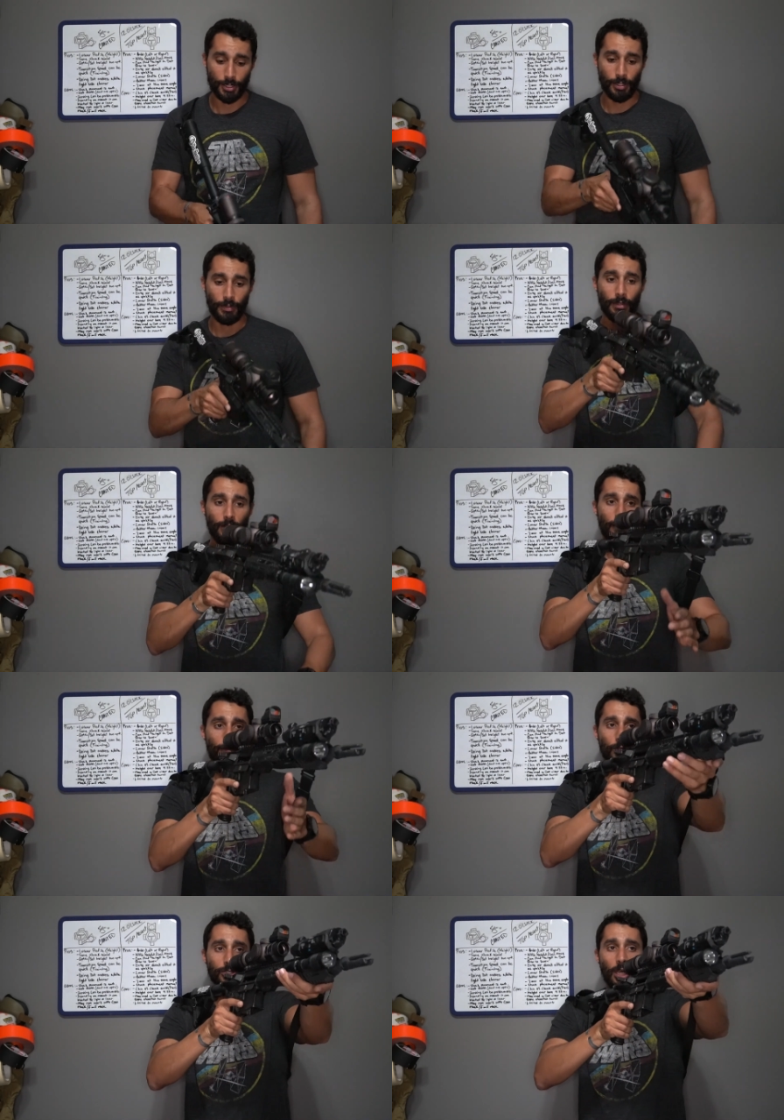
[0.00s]
So the
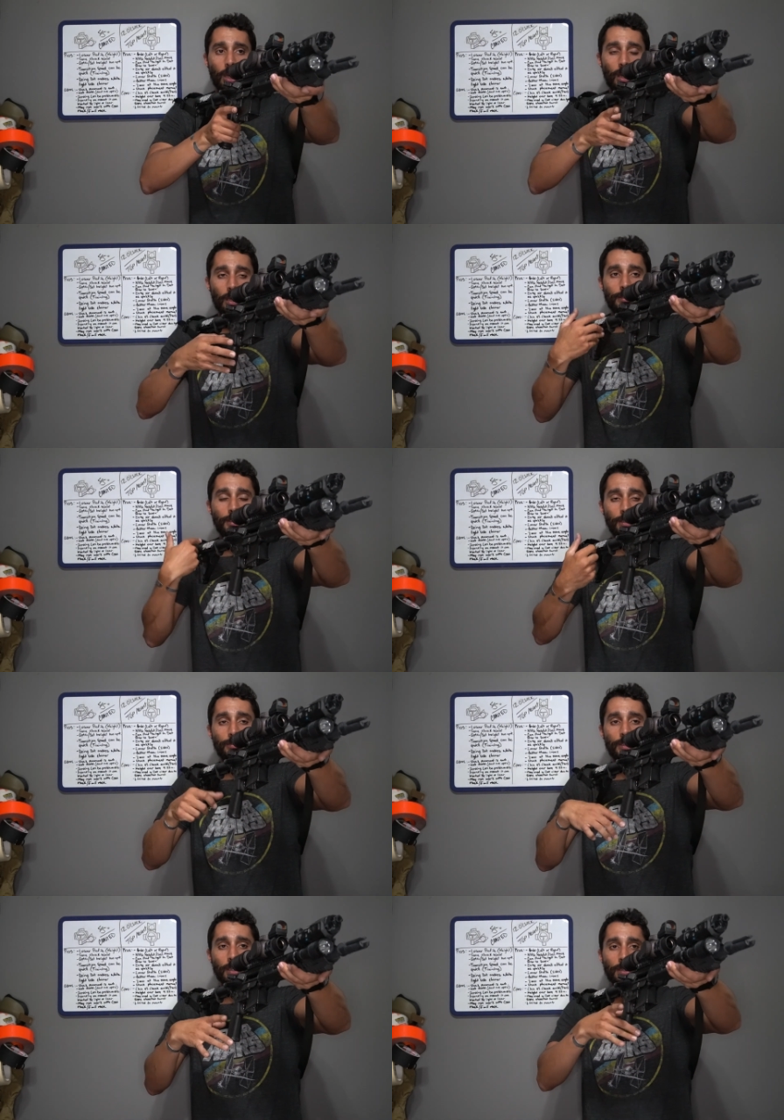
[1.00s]
first con to
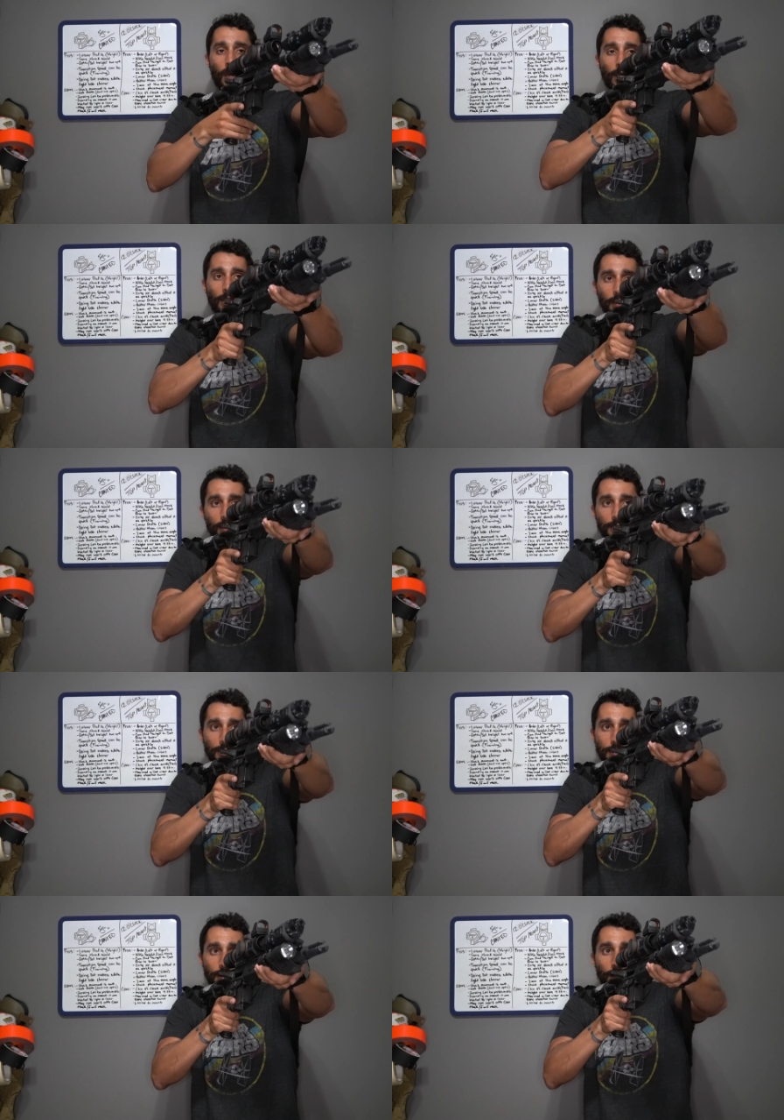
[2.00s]
using a dot like this
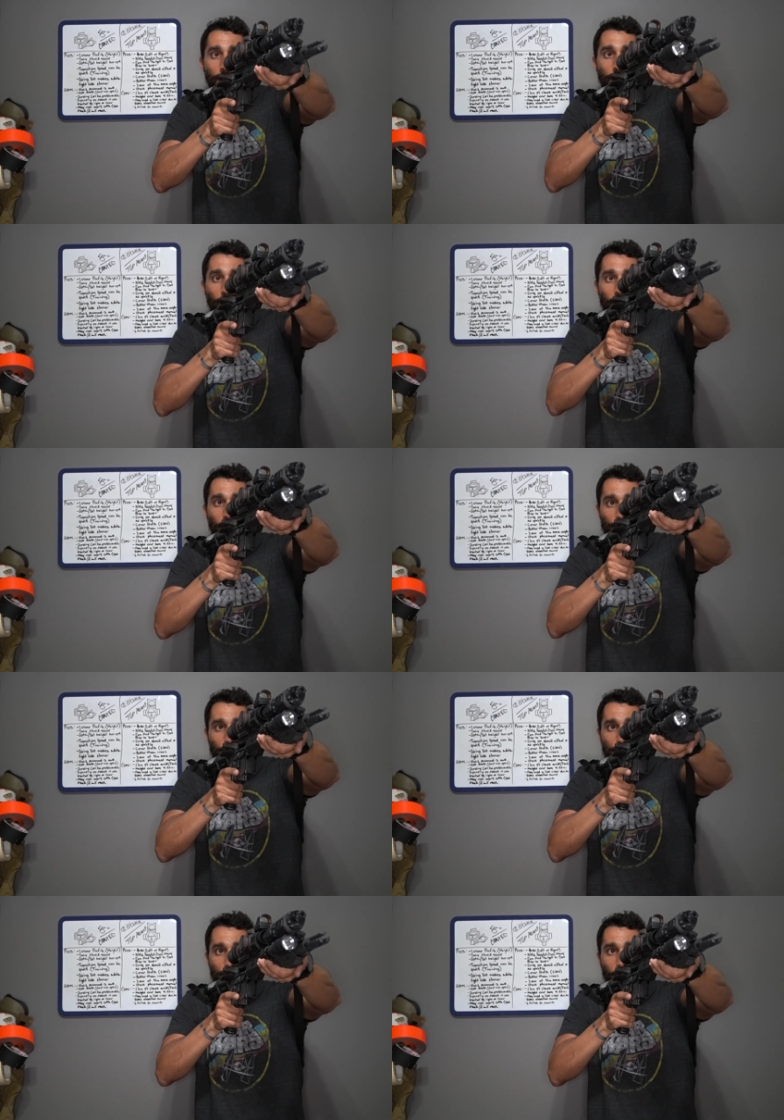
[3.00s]
is that I have
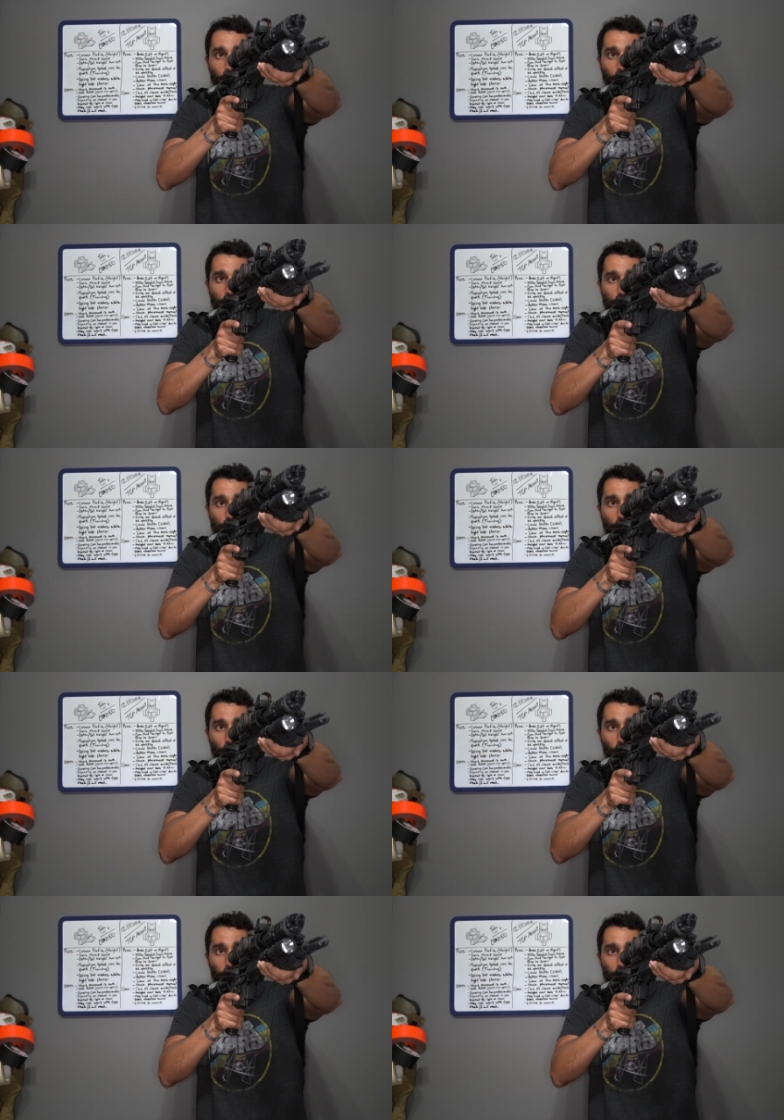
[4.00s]
to start out with a
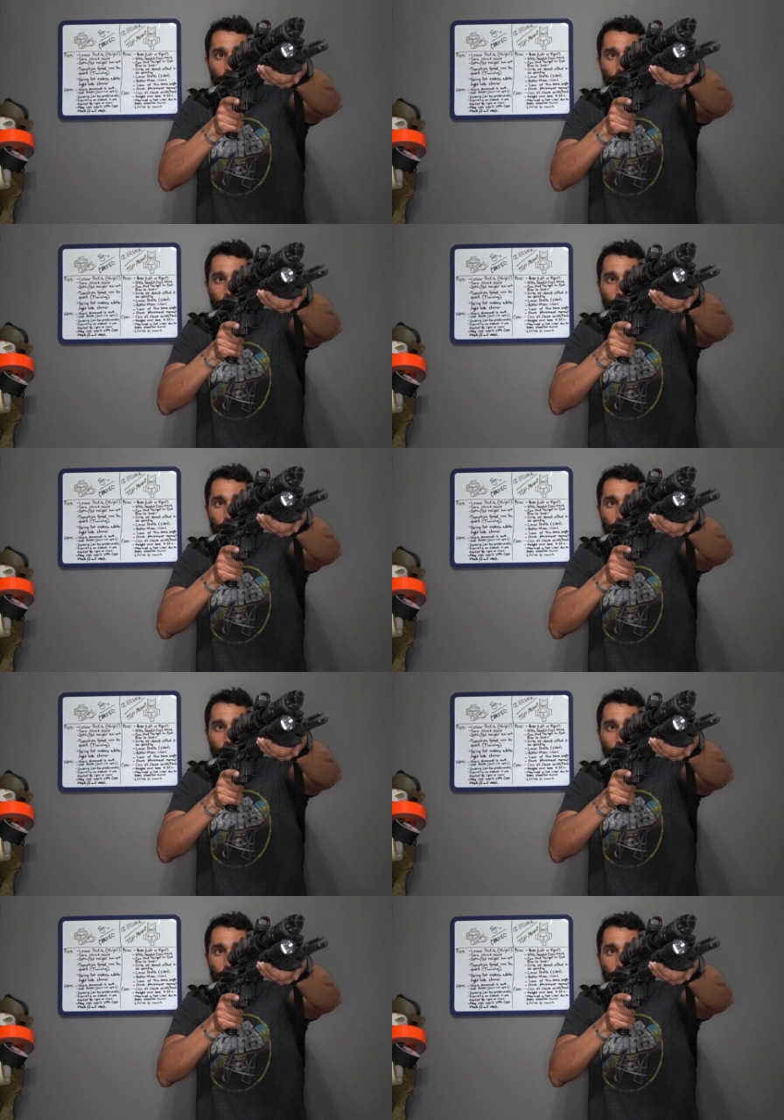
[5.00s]
chin weld,